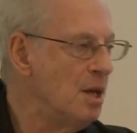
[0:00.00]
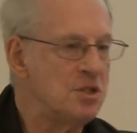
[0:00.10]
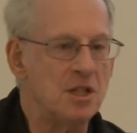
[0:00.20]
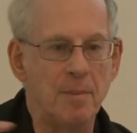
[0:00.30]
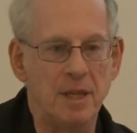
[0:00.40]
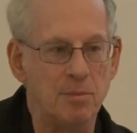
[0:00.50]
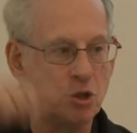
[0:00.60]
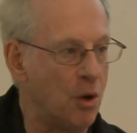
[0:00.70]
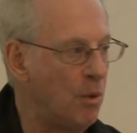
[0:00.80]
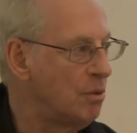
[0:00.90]
Some of them
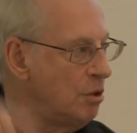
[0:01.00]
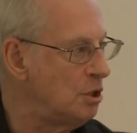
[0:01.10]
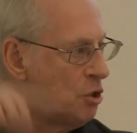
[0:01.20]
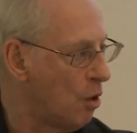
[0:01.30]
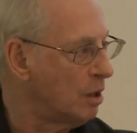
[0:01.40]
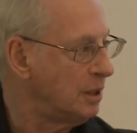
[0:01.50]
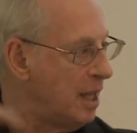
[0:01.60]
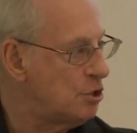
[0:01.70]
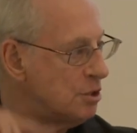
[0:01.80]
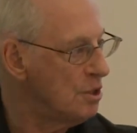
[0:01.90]
show good
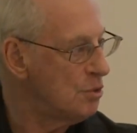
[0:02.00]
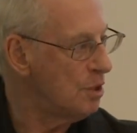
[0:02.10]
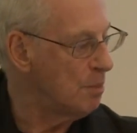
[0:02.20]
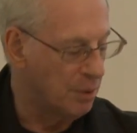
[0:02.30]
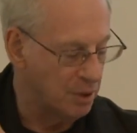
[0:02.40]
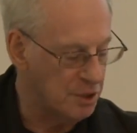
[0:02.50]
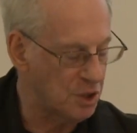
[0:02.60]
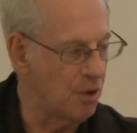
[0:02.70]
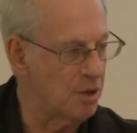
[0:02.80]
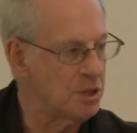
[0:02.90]
correlations with the Pearl
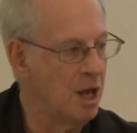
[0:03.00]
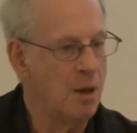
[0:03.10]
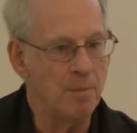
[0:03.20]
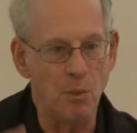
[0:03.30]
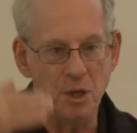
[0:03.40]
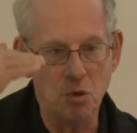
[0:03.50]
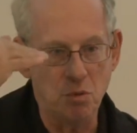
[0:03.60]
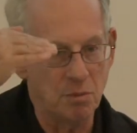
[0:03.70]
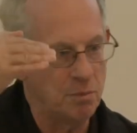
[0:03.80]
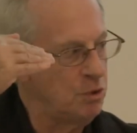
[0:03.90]
scores, but when
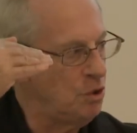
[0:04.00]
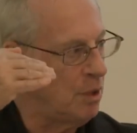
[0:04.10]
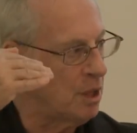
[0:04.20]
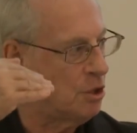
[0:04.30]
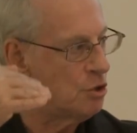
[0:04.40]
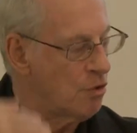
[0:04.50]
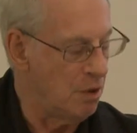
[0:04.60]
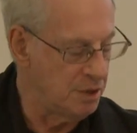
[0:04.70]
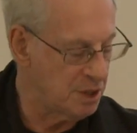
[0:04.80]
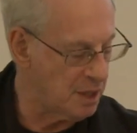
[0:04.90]
you do a
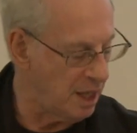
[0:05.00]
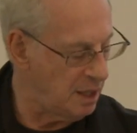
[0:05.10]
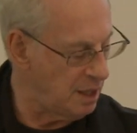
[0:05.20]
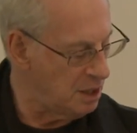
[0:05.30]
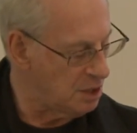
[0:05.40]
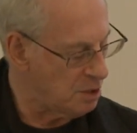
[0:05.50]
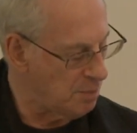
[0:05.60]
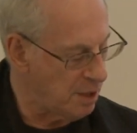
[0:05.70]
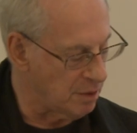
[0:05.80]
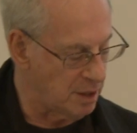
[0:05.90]
controlled study, they
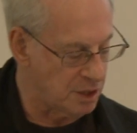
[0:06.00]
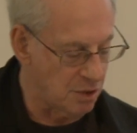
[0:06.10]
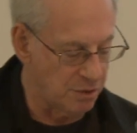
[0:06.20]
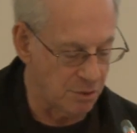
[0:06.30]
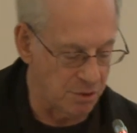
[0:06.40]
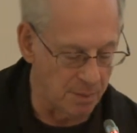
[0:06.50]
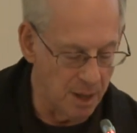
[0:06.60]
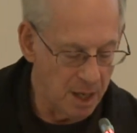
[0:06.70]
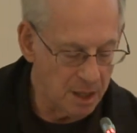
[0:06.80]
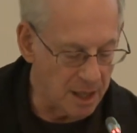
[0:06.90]
disappear. Let's go through them.
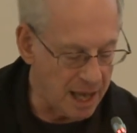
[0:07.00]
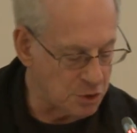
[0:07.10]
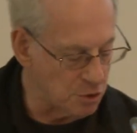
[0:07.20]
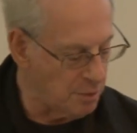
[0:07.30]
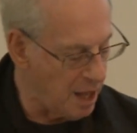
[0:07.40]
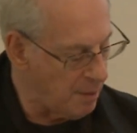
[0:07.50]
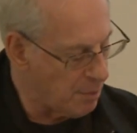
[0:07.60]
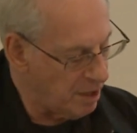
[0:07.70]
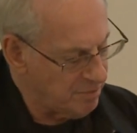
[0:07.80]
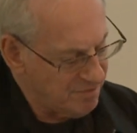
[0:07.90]
Classroom
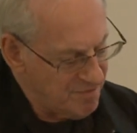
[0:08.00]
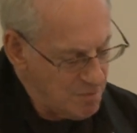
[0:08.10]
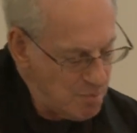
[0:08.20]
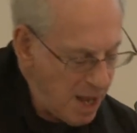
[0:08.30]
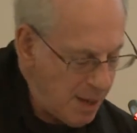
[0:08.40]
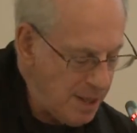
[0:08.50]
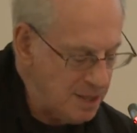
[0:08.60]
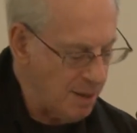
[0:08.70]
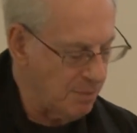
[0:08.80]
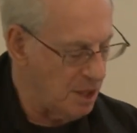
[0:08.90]
library, maybe
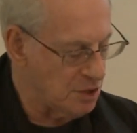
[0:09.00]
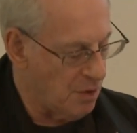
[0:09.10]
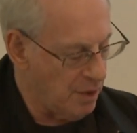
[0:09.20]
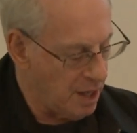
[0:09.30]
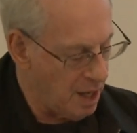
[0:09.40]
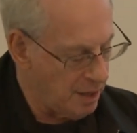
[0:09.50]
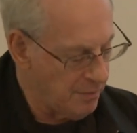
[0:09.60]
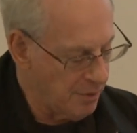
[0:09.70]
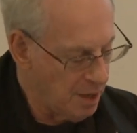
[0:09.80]
something's going on.